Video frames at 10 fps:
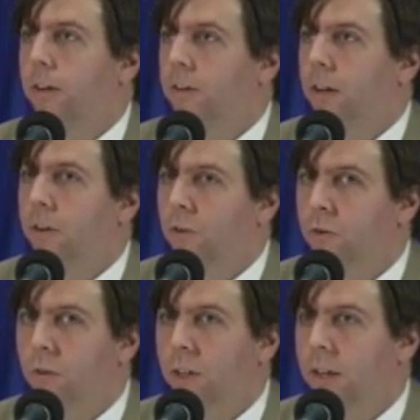the
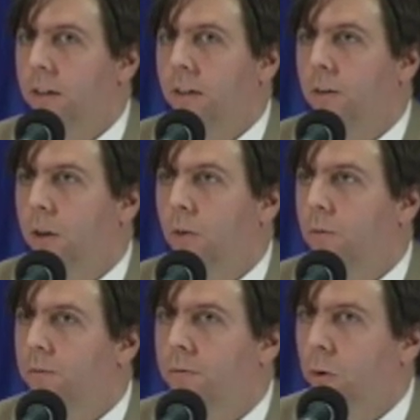industry, you know,
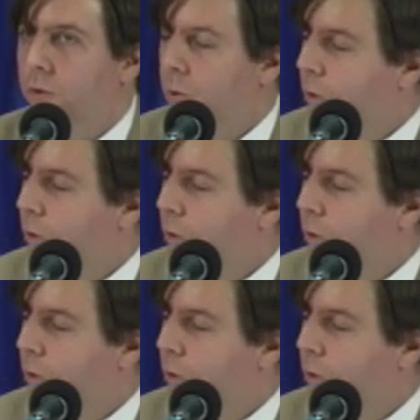folks that